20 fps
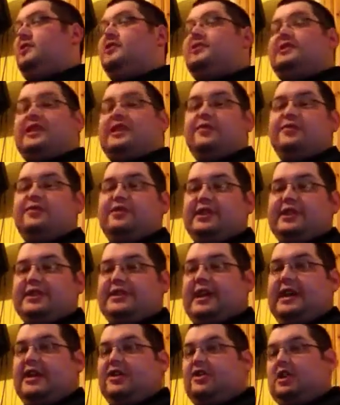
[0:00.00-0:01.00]
and still to this
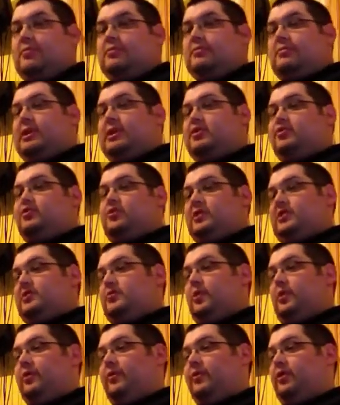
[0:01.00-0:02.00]
day shapes my
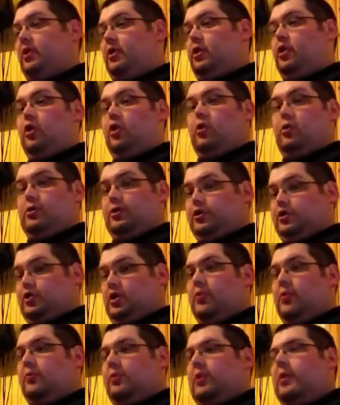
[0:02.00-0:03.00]
interest with the lore and the
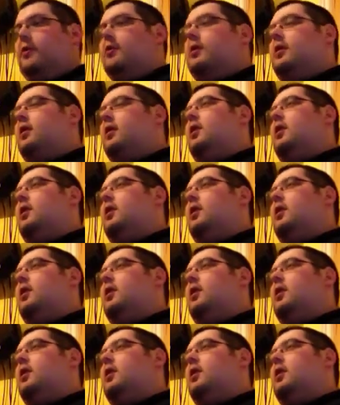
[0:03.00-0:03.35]
genre